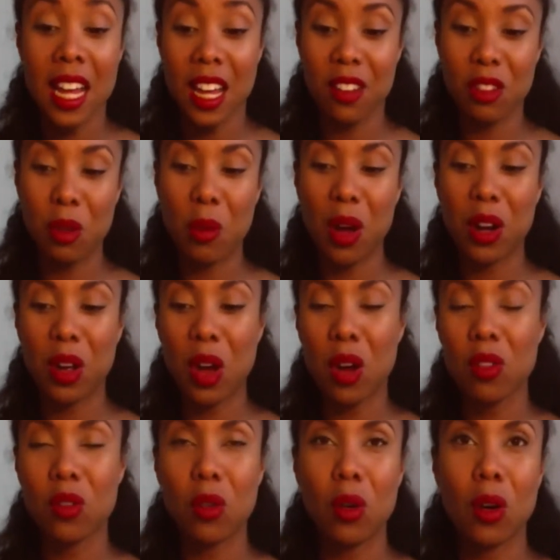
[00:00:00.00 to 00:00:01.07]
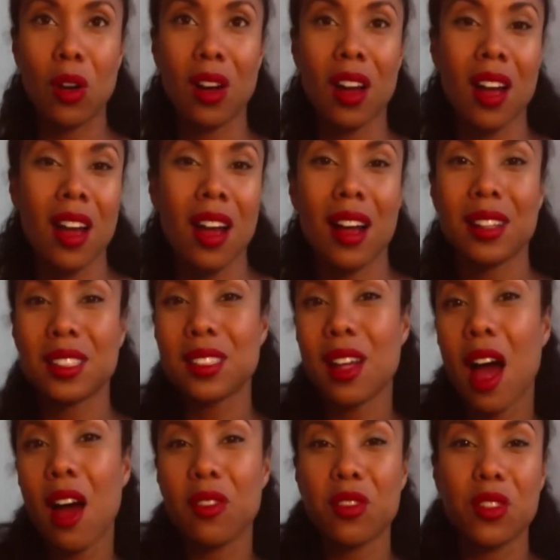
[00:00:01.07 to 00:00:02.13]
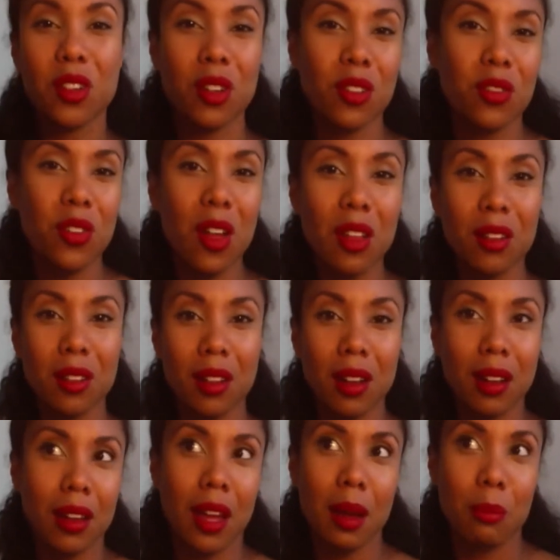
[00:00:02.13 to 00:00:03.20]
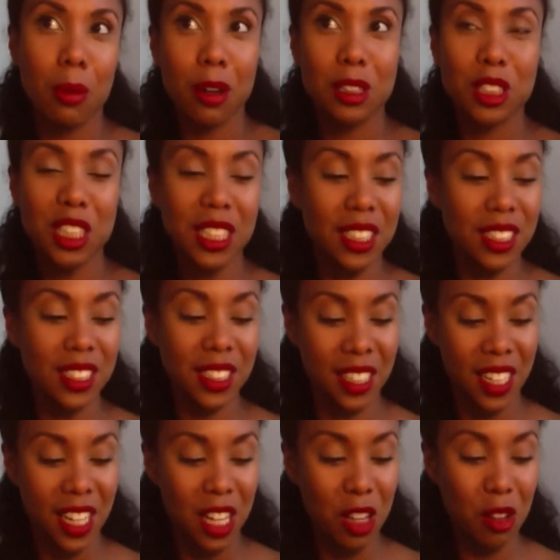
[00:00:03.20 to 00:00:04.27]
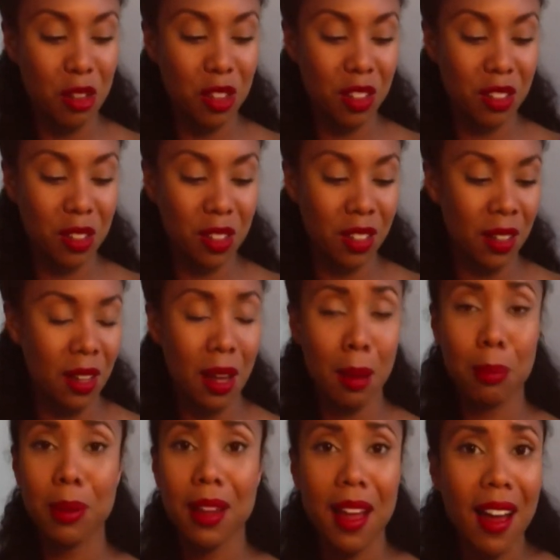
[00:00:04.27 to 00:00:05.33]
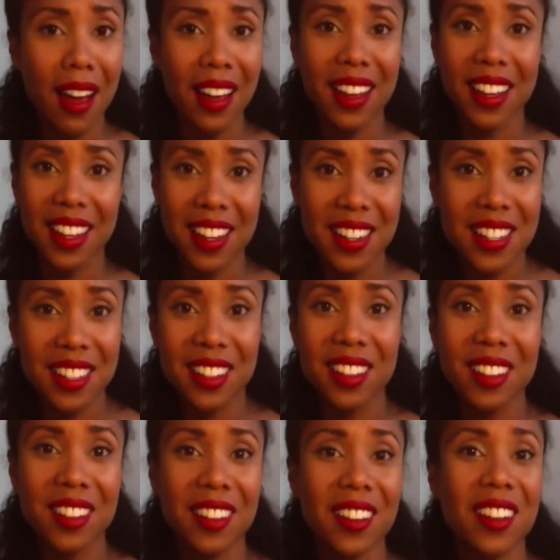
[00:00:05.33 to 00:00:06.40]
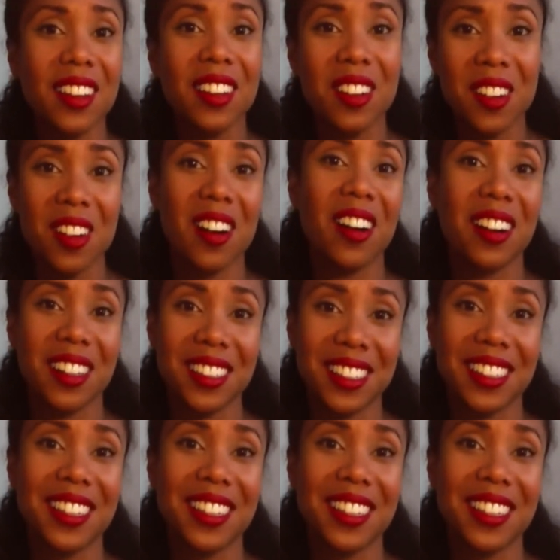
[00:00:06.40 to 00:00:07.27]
If you want to go for a softer, fuller look like Brooke Shields, you just apply until your heart